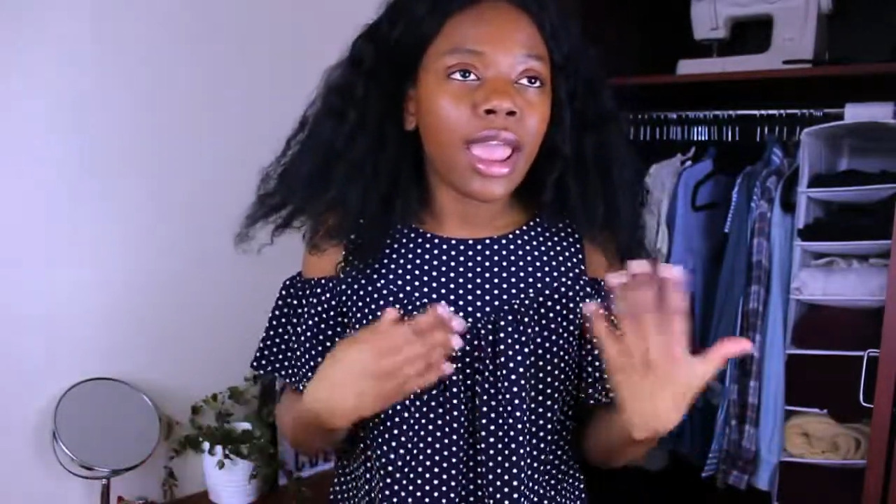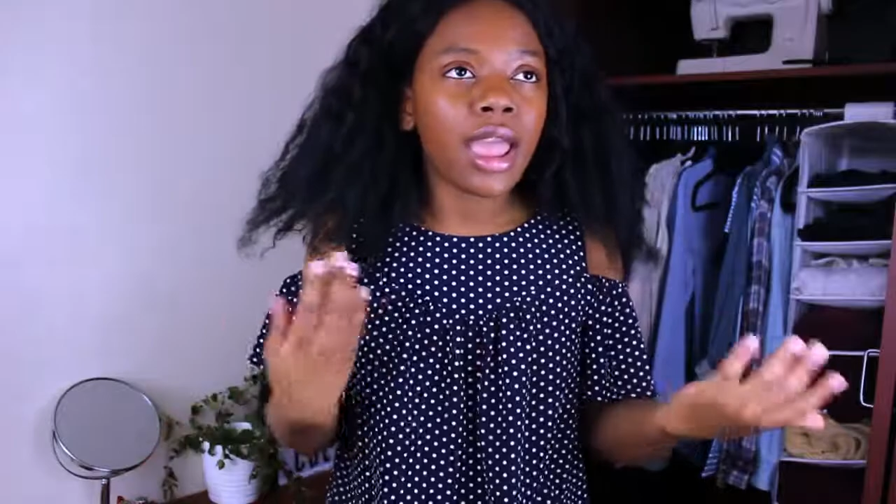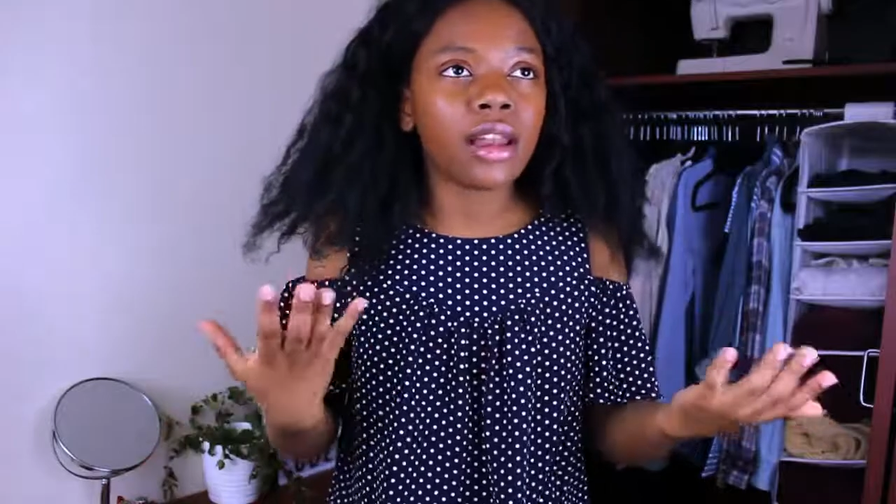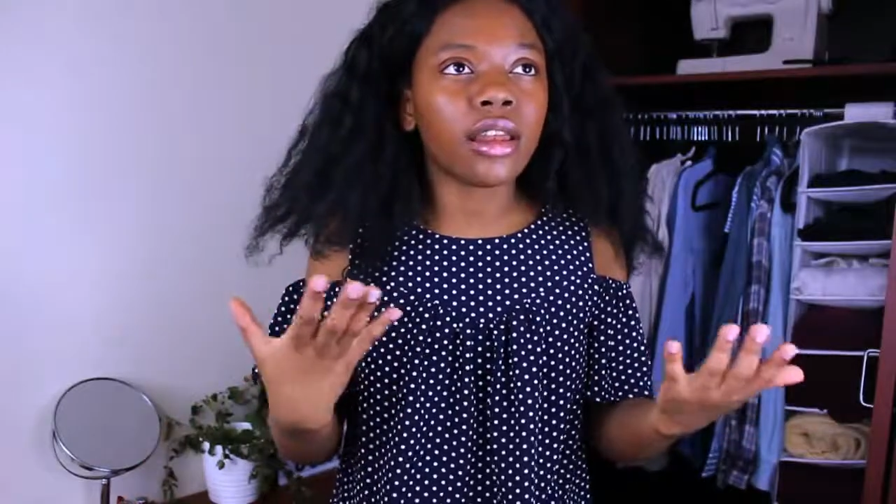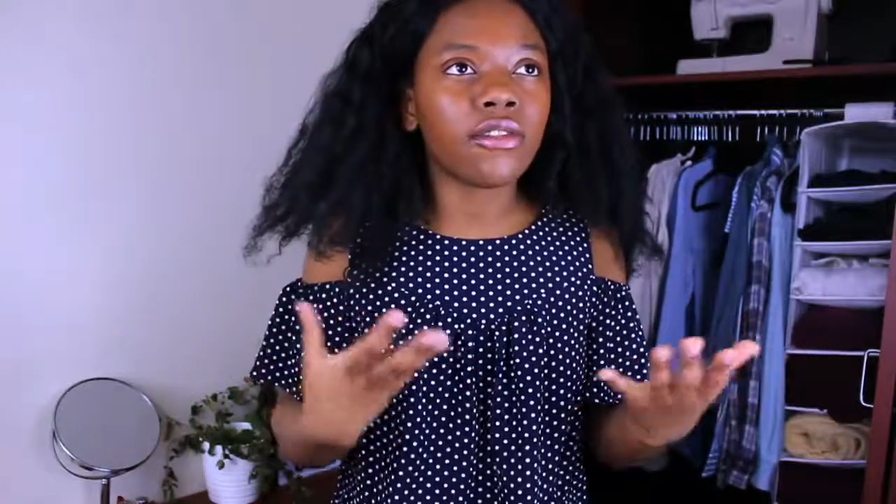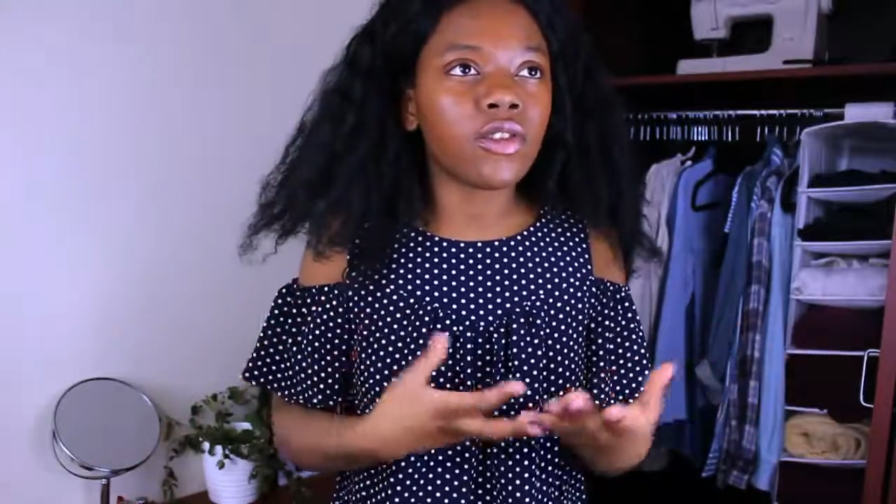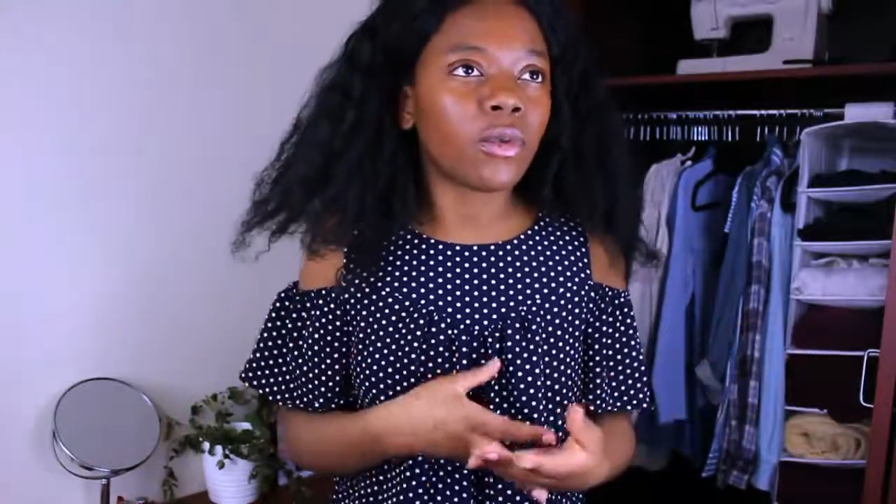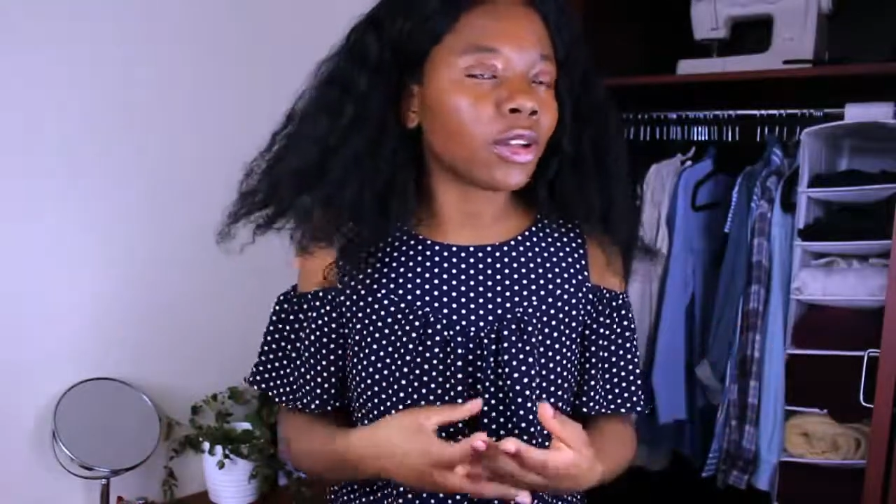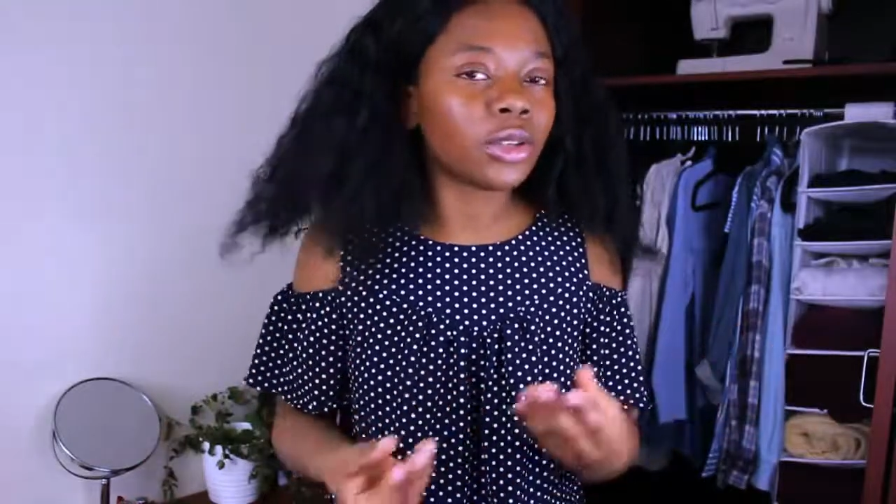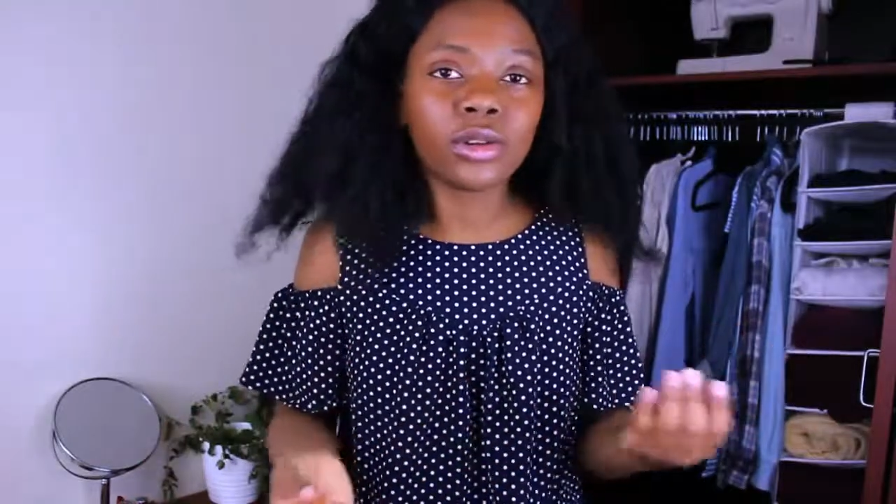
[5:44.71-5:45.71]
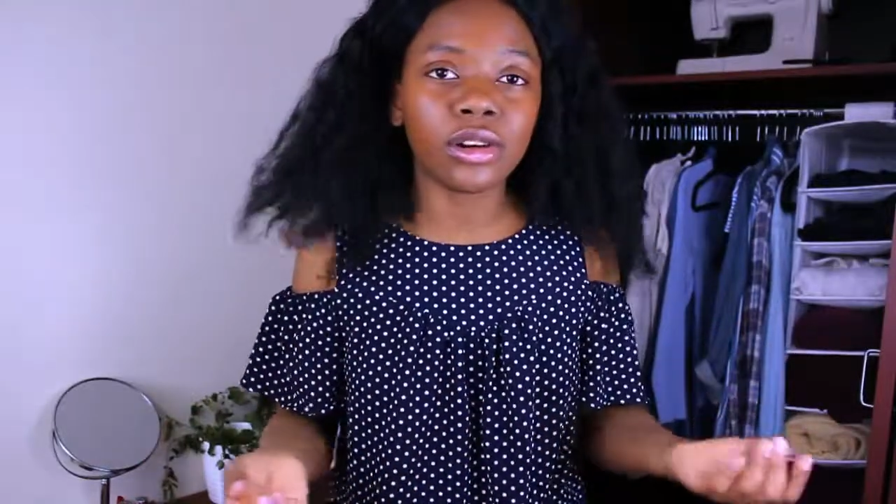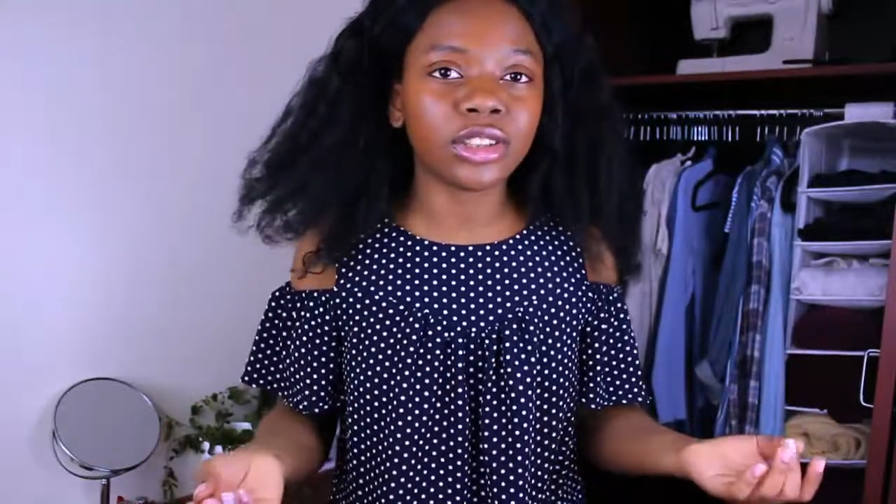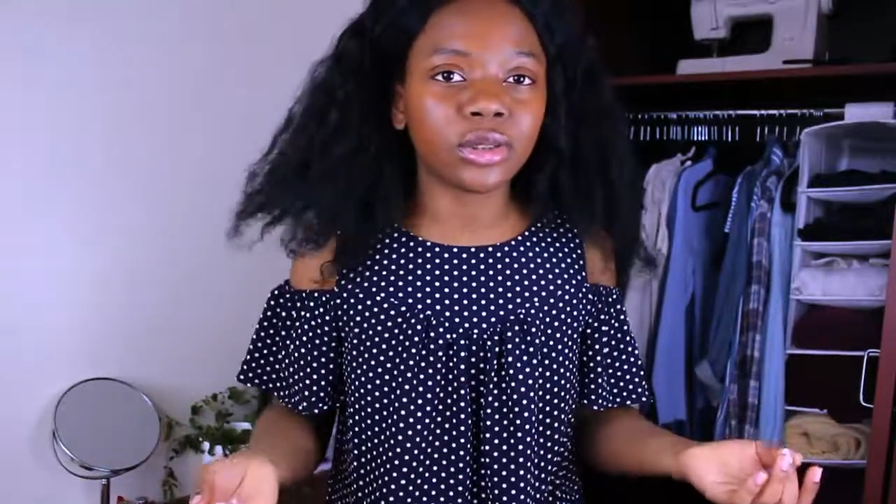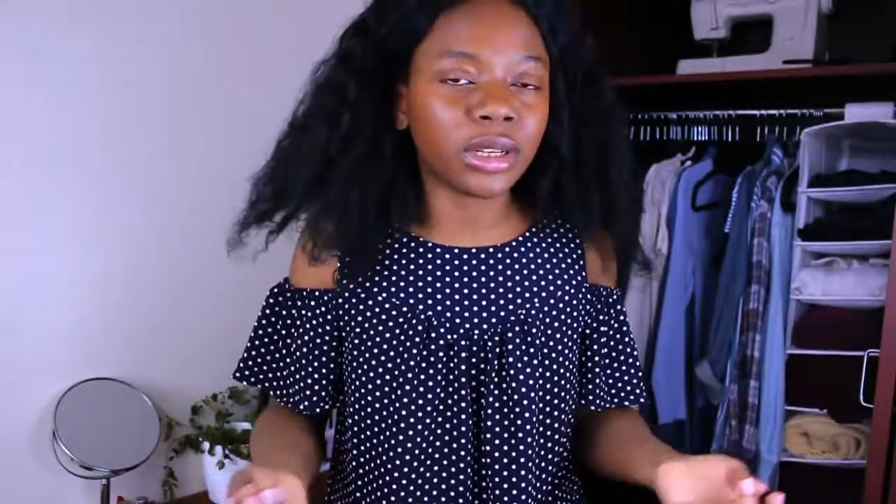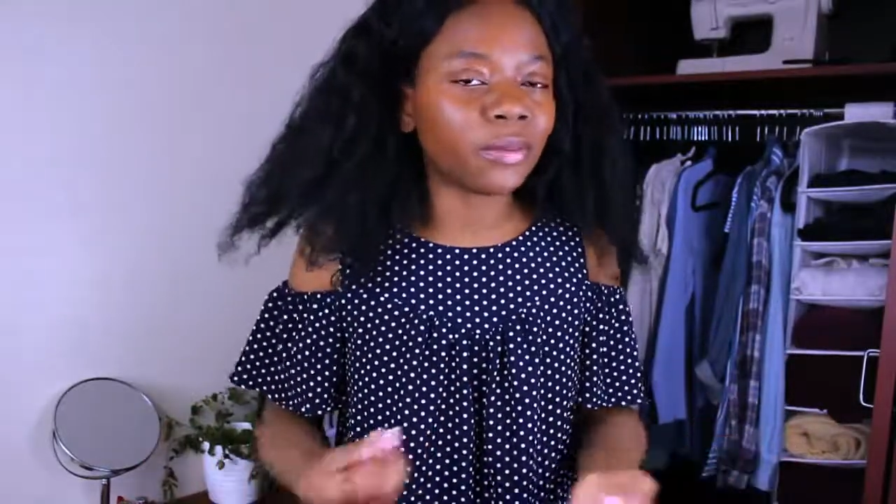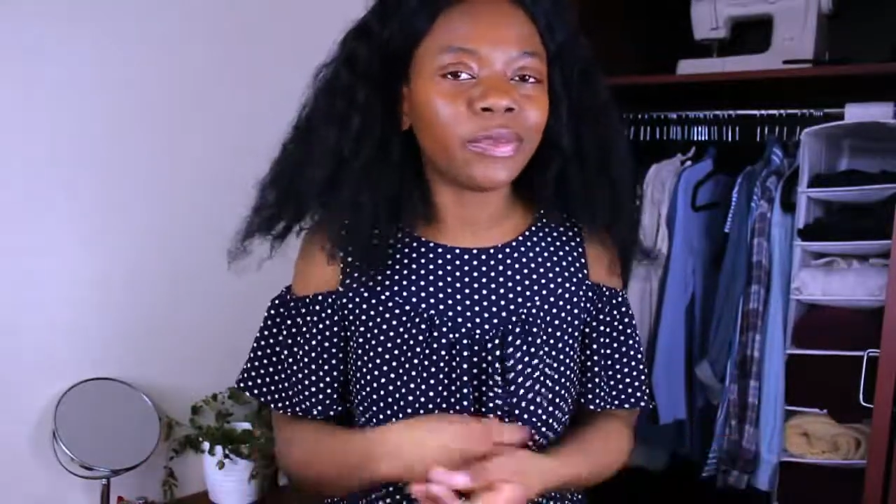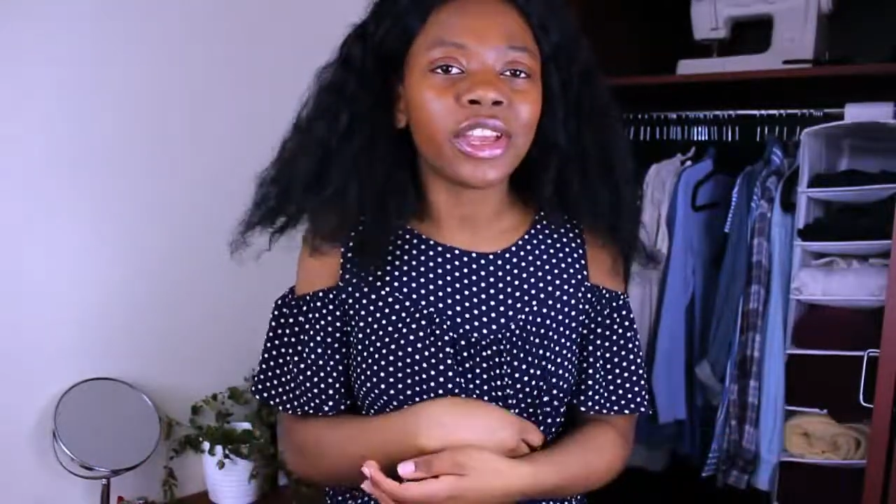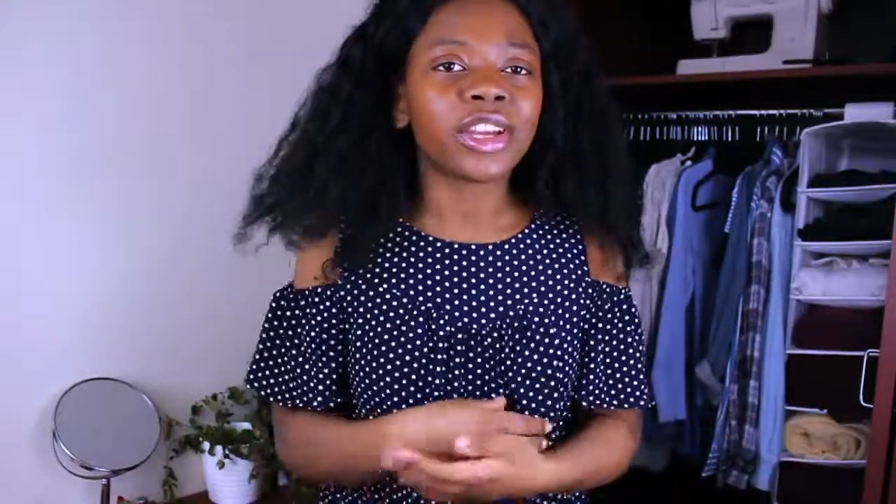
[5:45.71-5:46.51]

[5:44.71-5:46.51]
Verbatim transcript: and if you want to go extreme,